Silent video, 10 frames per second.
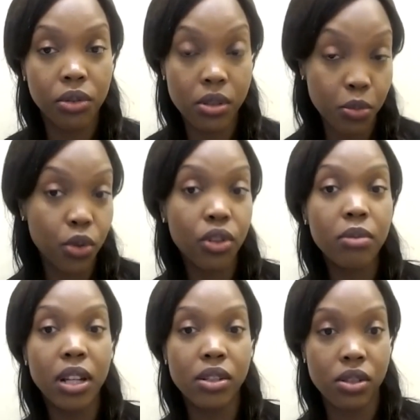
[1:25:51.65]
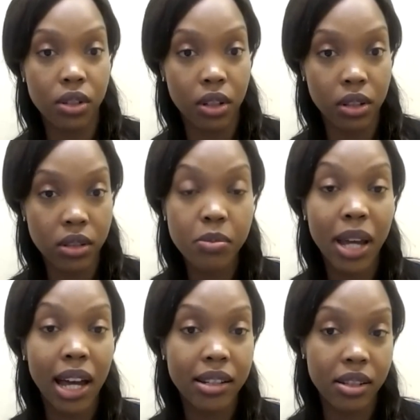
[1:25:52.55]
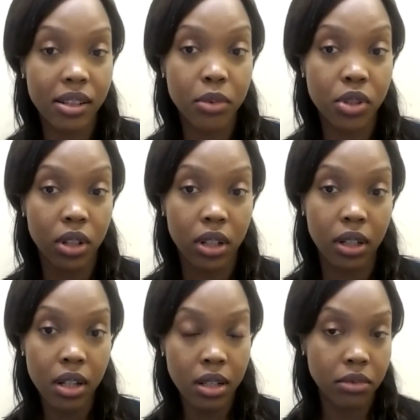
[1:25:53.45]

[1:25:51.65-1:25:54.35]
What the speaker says: smooth muscle spasms or